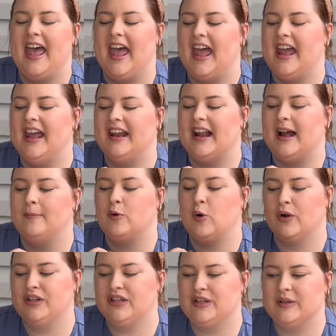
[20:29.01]
and I'm
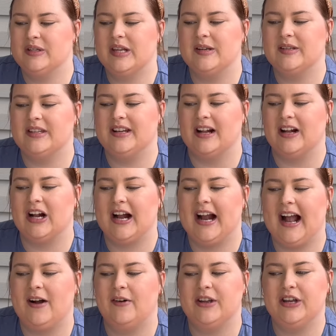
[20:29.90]
going to use those to
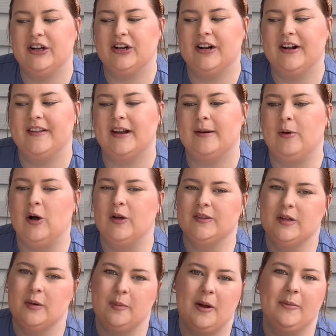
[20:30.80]
decorate out here and then I'm
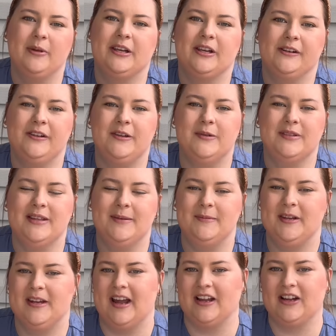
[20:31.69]
also probably going to use
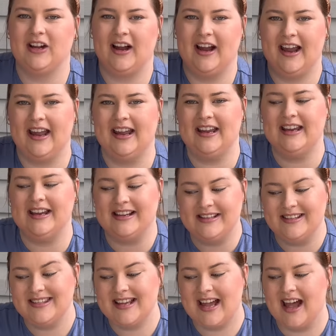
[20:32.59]
them to decorate
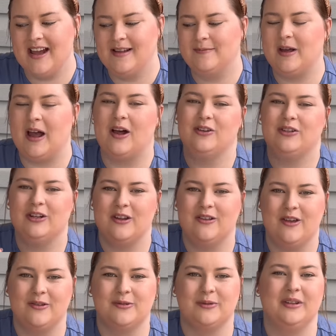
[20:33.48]
inside but I'll show
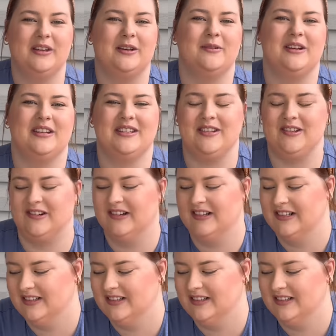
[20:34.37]
you those really quick too.